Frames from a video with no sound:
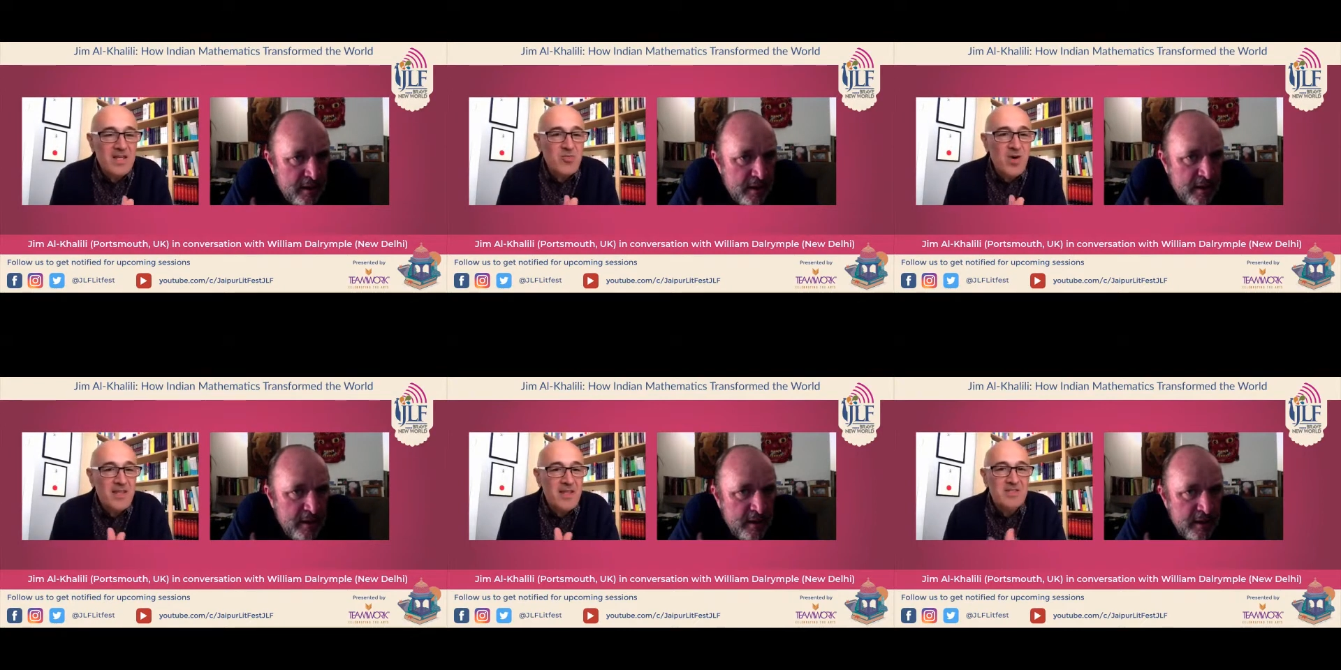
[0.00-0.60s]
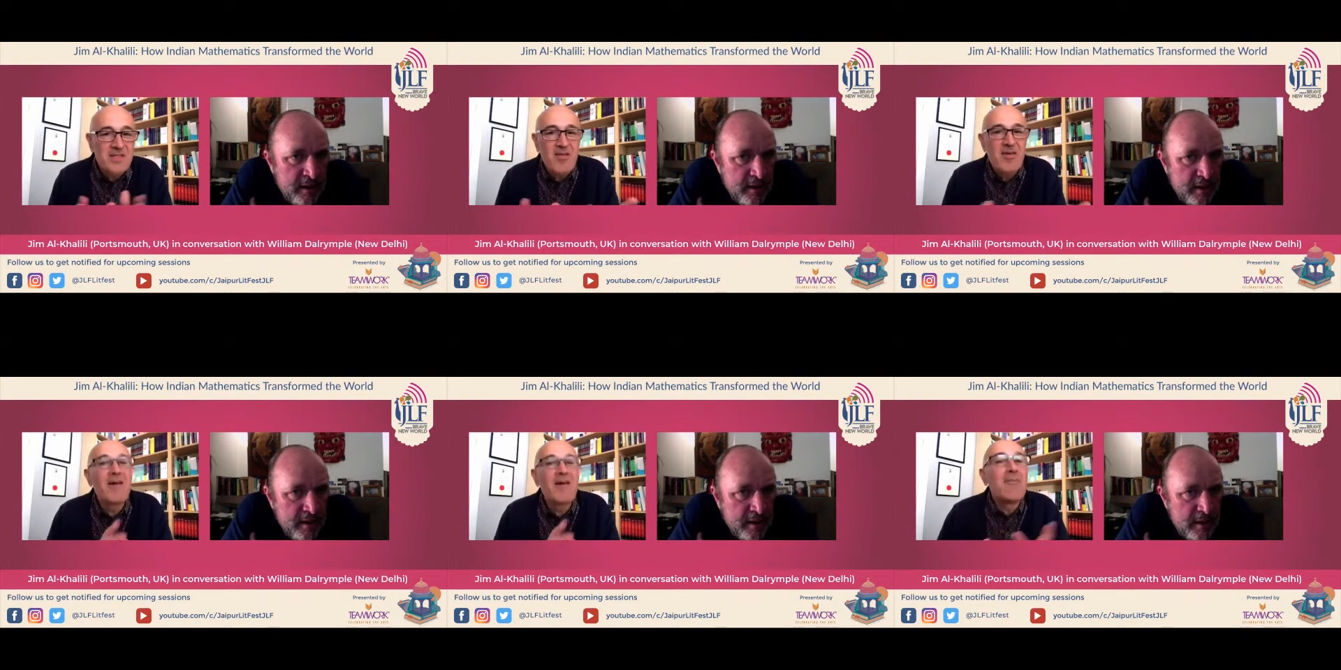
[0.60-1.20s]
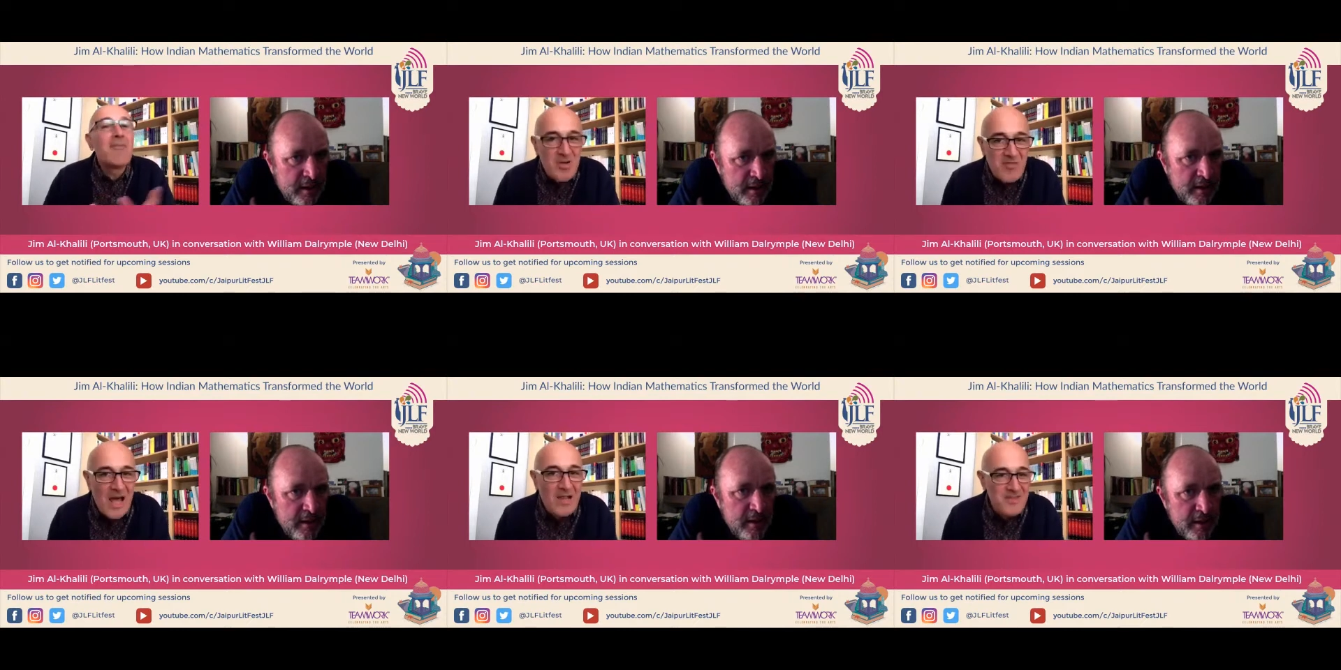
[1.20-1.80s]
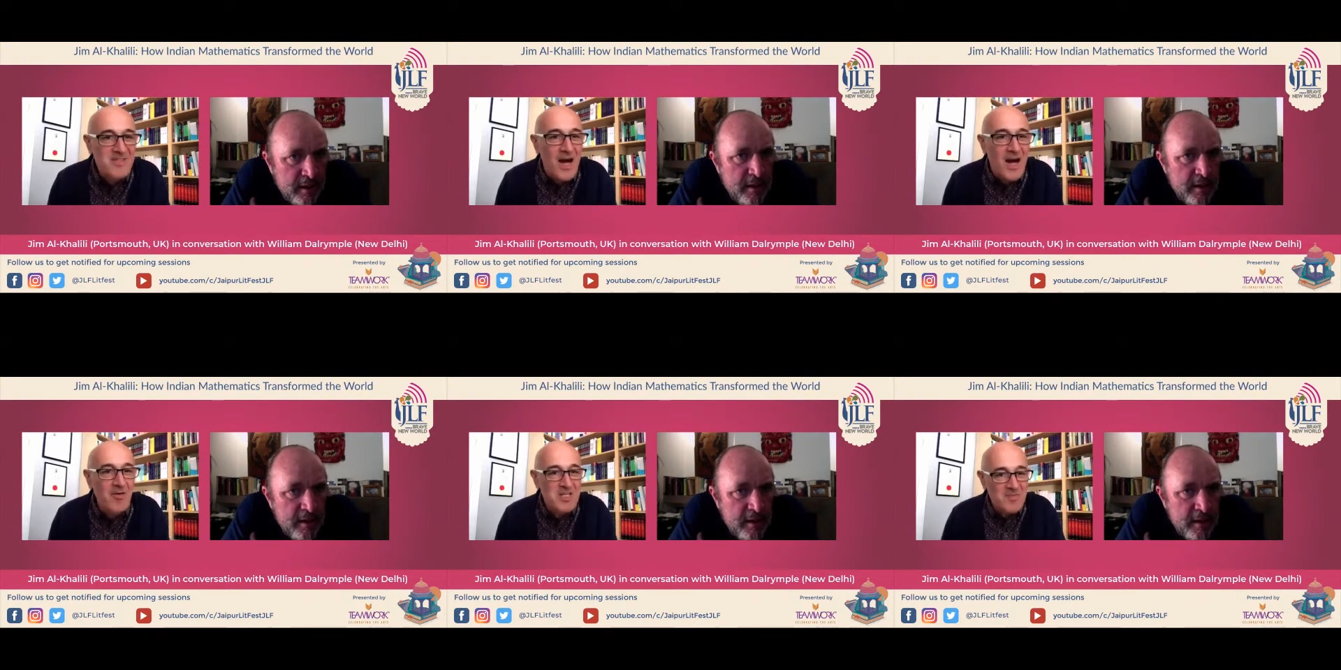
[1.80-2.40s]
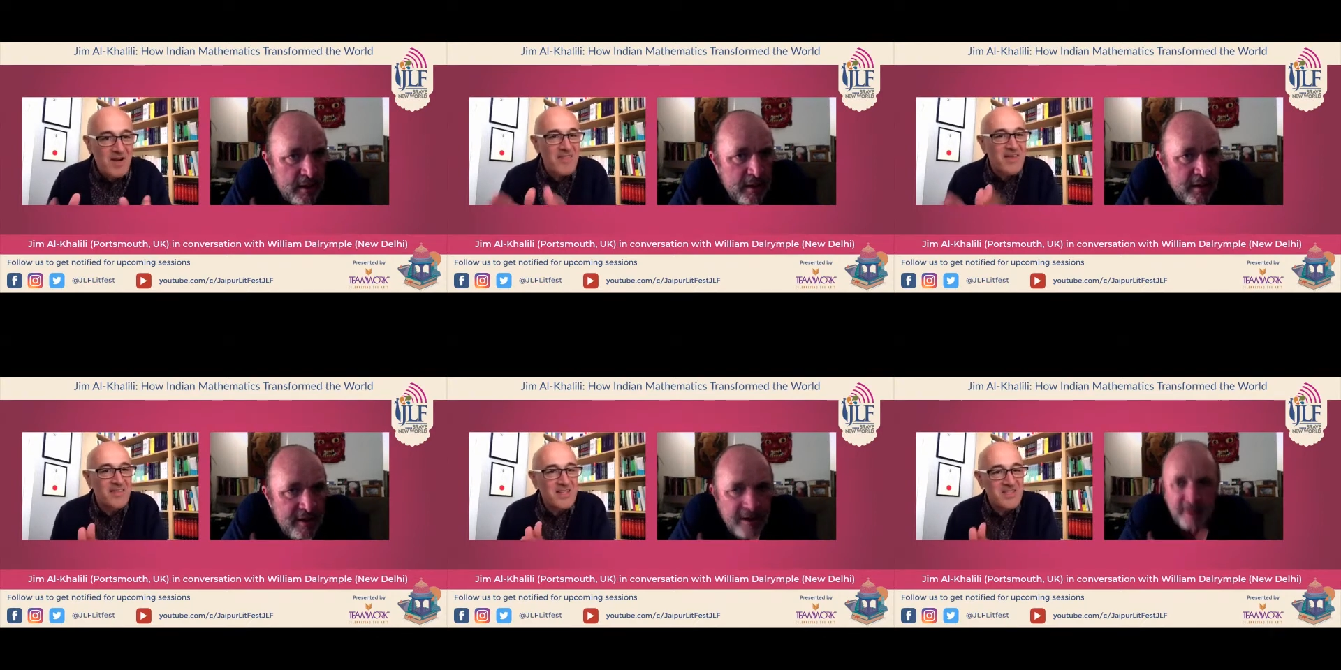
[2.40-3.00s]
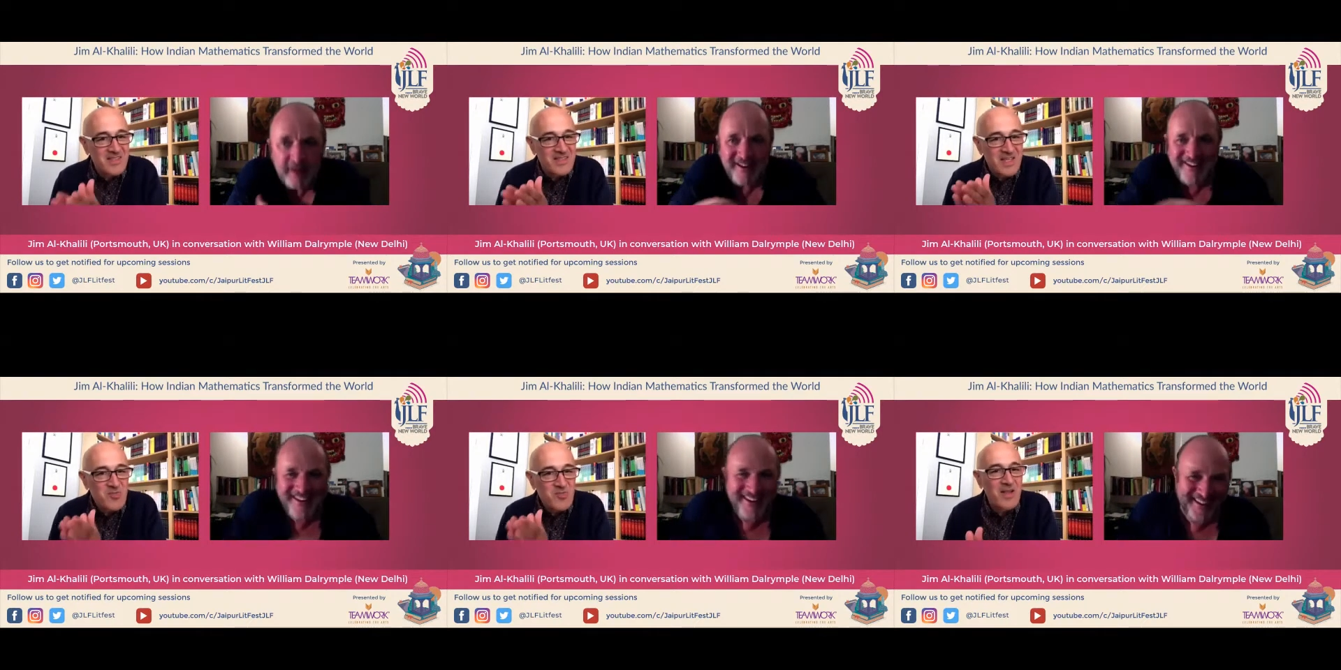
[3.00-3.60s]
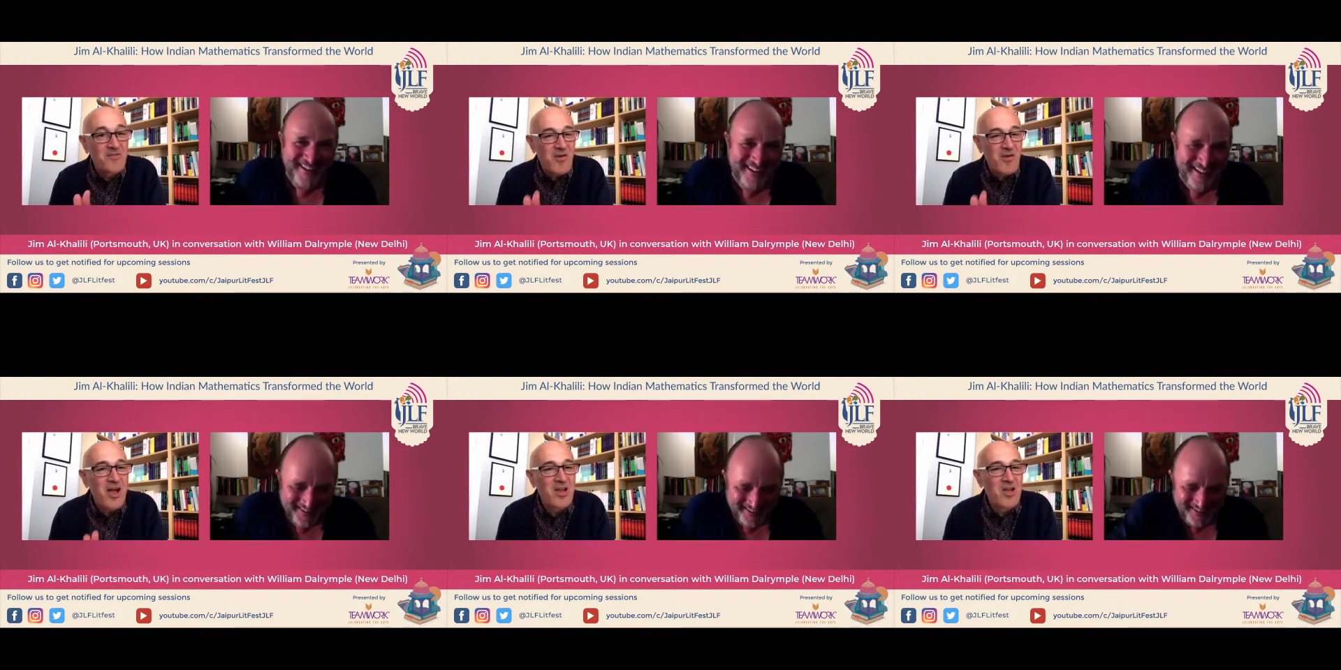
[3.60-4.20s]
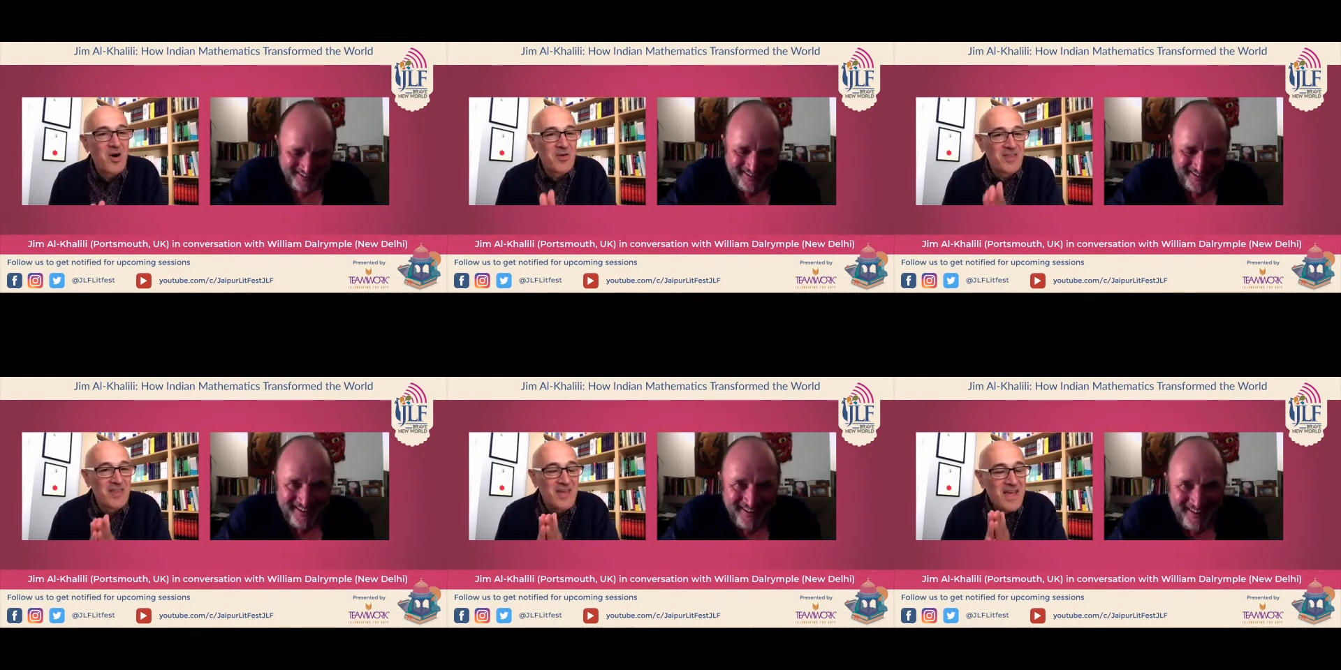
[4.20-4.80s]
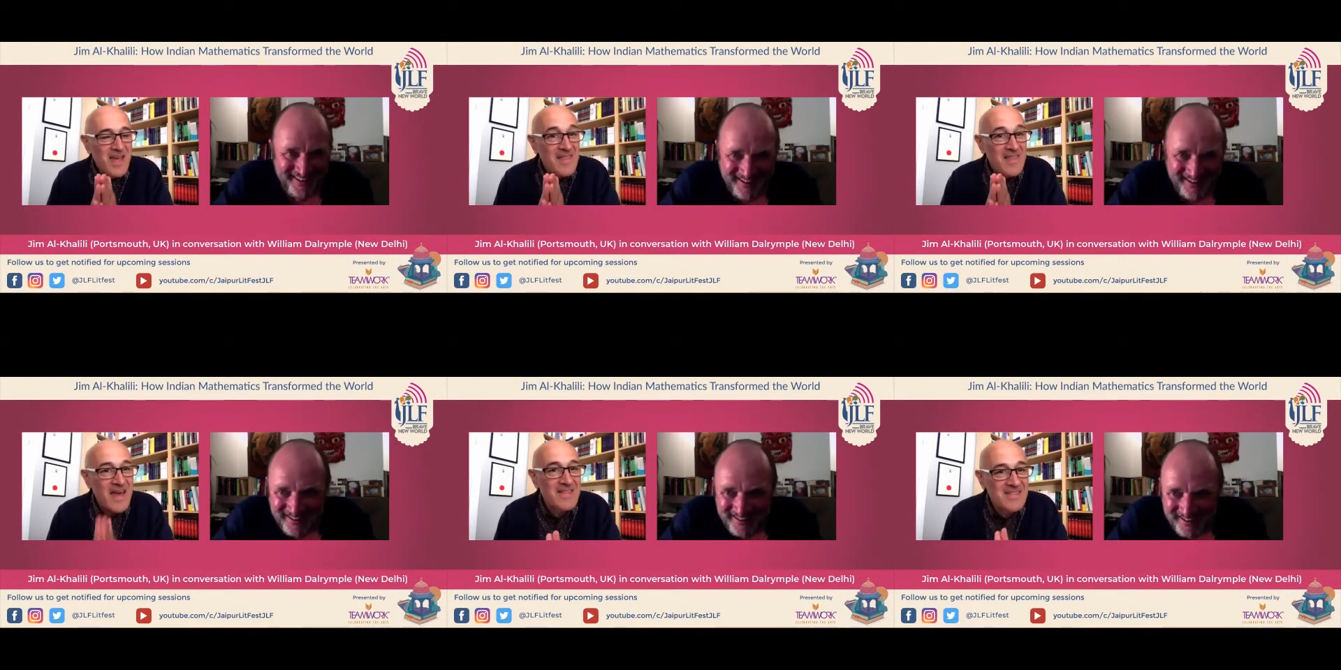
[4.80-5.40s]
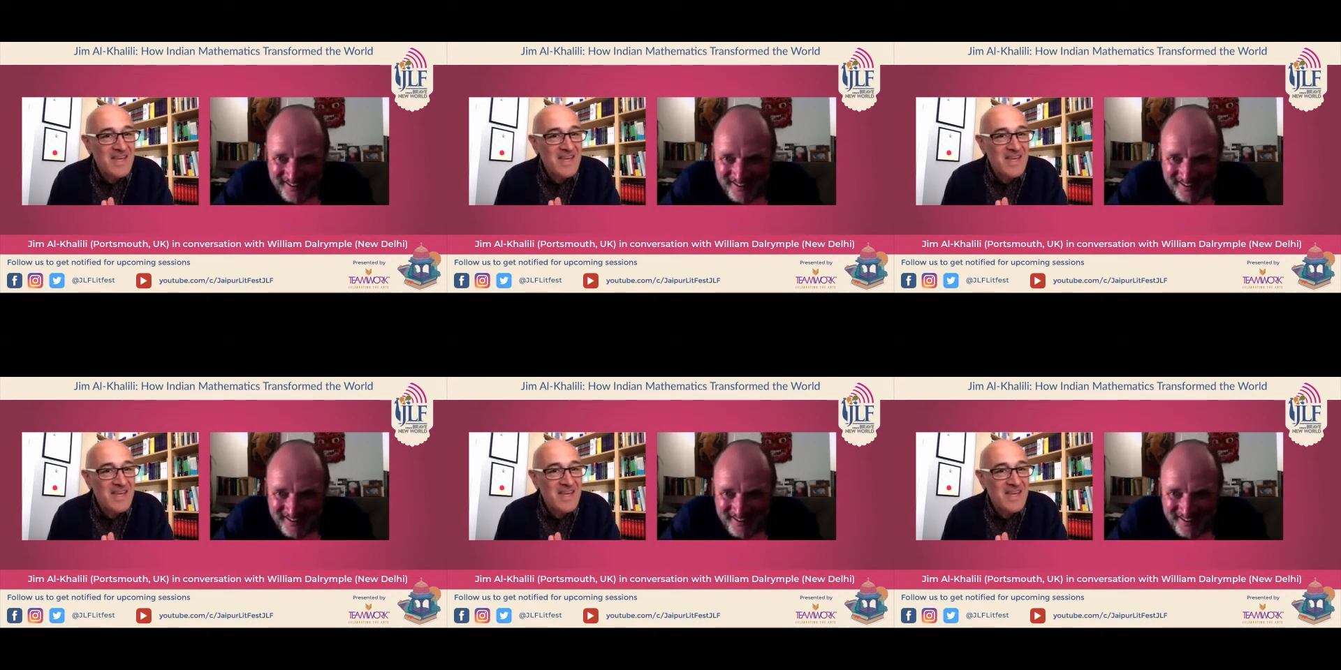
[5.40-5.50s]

Speaker 1: is quite there, there are a number of Al Fazaris, but I think this this one very early on in the in the eighth